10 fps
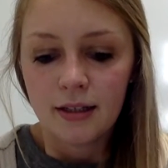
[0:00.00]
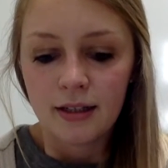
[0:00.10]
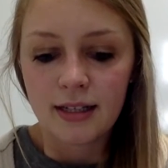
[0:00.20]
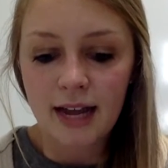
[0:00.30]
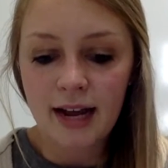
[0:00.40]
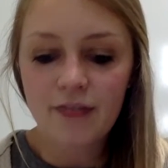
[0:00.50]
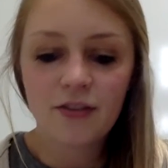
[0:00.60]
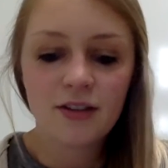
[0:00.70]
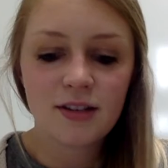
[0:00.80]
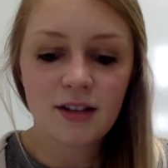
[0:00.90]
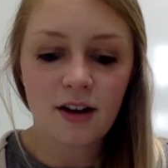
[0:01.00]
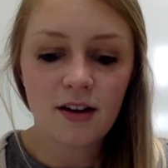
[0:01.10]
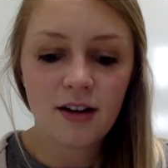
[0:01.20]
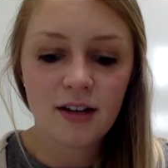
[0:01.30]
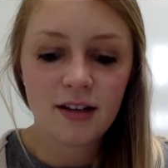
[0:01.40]
The day after the
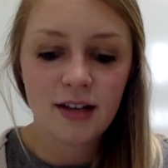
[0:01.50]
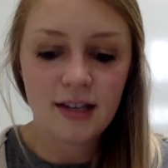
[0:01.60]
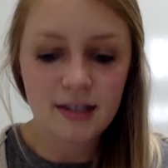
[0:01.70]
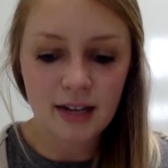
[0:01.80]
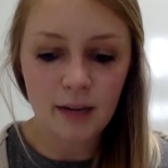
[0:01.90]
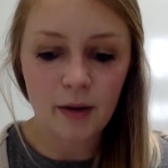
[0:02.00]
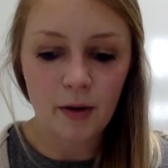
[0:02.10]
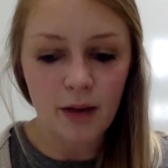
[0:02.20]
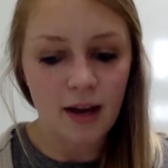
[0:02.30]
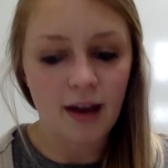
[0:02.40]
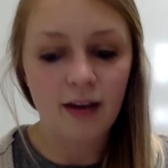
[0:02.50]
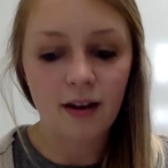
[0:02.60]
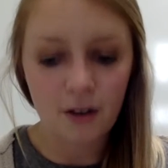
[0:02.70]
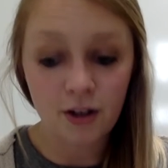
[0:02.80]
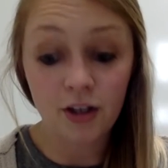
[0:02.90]
skunk, he set about making
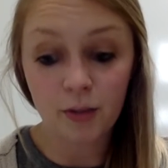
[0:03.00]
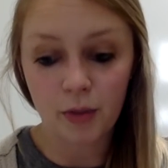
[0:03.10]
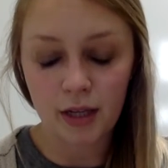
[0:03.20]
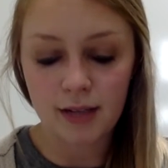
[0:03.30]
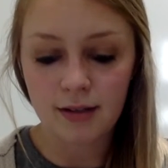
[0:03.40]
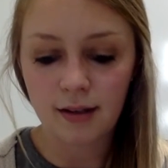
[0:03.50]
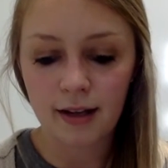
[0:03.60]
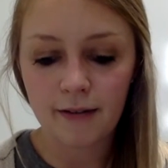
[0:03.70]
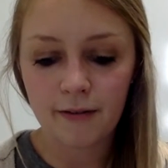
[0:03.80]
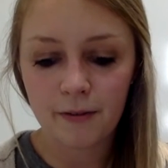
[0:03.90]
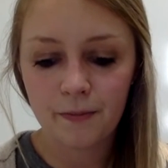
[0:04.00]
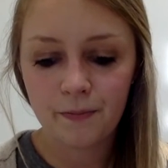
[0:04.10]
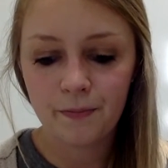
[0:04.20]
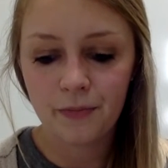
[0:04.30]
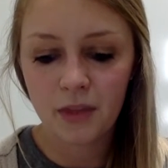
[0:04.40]
a good place to live.
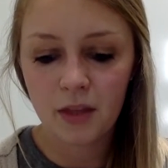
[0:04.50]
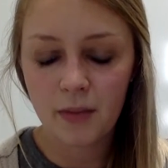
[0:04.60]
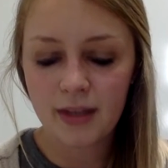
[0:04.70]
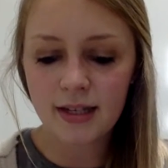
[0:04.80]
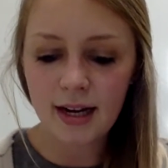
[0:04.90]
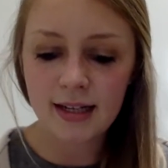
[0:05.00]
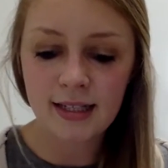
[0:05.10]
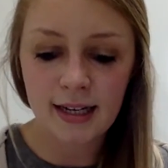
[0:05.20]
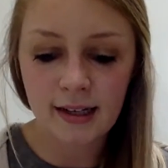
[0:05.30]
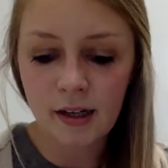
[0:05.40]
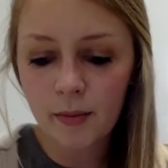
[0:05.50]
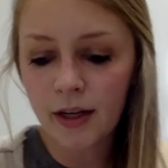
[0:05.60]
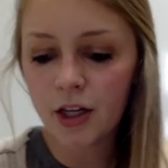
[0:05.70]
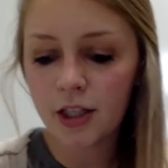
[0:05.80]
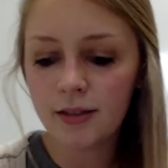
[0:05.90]
The basic idea had
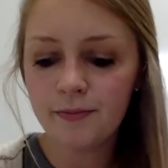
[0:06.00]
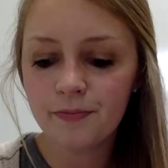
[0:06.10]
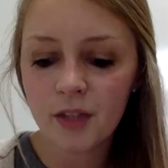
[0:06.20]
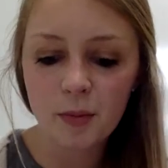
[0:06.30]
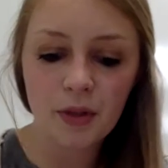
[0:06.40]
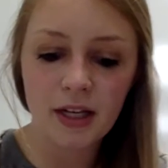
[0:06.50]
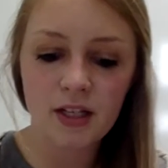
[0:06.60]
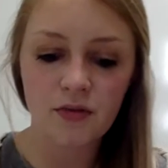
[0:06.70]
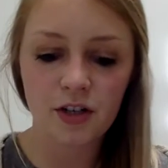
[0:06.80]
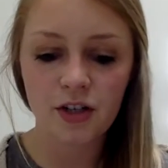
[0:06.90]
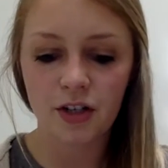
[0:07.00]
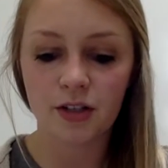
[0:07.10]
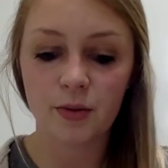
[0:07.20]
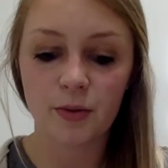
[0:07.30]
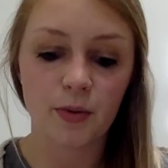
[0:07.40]
been good, the place for a
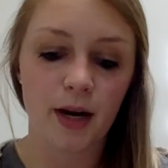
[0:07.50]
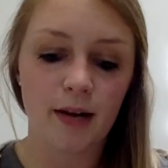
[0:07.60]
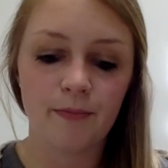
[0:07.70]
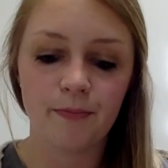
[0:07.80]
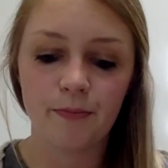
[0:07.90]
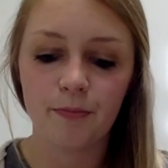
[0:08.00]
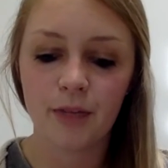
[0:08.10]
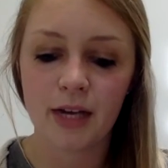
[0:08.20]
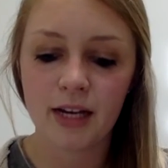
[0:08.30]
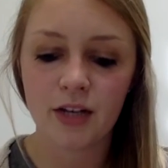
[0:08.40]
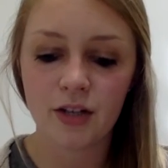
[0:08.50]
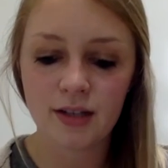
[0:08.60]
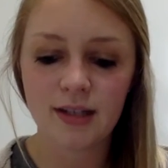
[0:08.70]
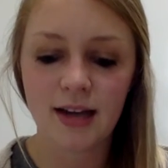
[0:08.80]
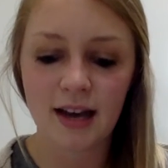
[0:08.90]
shelter was right, but he
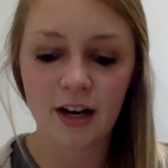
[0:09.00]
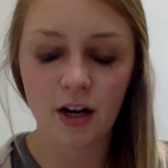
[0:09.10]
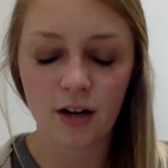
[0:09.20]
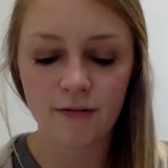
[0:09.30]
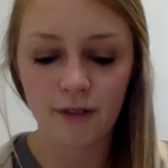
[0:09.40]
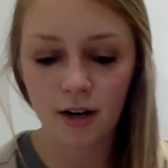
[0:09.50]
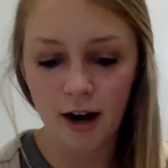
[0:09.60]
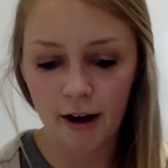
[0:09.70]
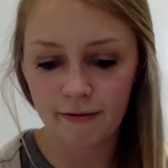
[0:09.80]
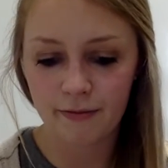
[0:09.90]
just hadn't gone far enough.